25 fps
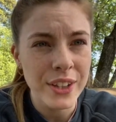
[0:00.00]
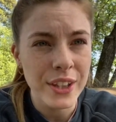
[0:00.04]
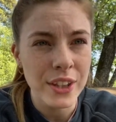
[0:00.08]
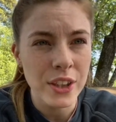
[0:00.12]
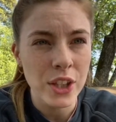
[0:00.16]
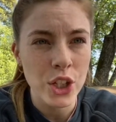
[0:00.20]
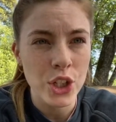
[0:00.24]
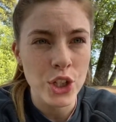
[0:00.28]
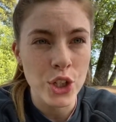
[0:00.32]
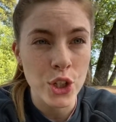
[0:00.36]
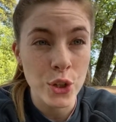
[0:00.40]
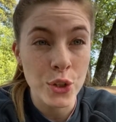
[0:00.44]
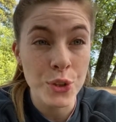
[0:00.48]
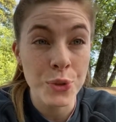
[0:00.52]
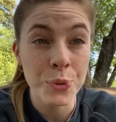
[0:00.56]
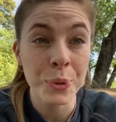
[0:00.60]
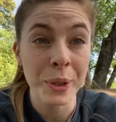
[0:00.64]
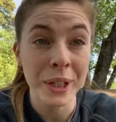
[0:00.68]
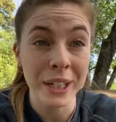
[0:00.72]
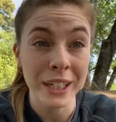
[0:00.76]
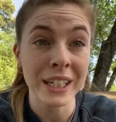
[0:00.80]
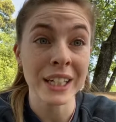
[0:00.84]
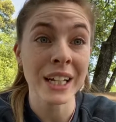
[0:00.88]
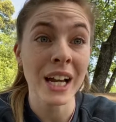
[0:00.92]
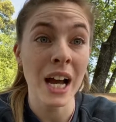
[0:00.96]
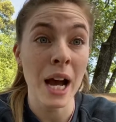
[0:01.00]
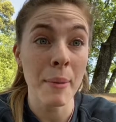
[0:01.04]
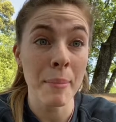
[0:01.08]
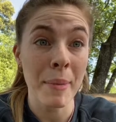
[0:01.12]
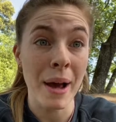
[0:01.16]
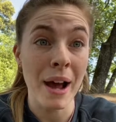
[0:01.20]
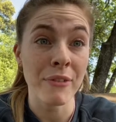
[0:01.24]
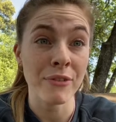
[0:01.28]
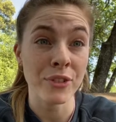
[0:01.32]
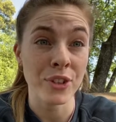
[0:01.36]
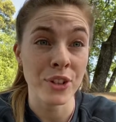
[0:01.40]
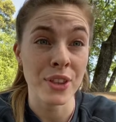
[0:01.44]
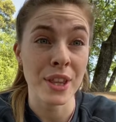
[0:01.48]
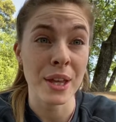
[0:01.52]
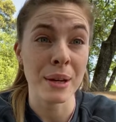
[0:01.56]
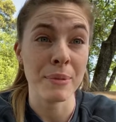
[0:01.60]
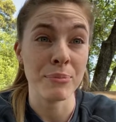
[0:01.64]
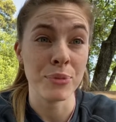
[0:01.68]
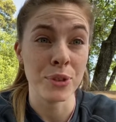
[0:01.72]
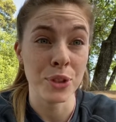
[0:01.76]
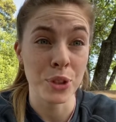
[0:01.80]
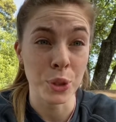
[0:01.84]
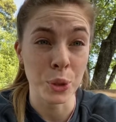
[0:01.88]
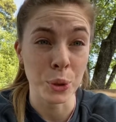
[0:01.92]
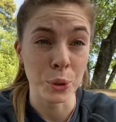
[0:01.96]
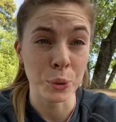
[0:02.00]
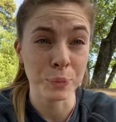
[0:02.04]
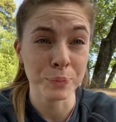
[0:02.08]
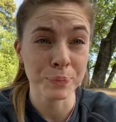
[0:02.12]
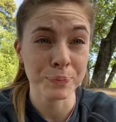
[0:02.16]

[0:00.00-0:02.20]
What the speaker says: that the Jews were going to come after them too.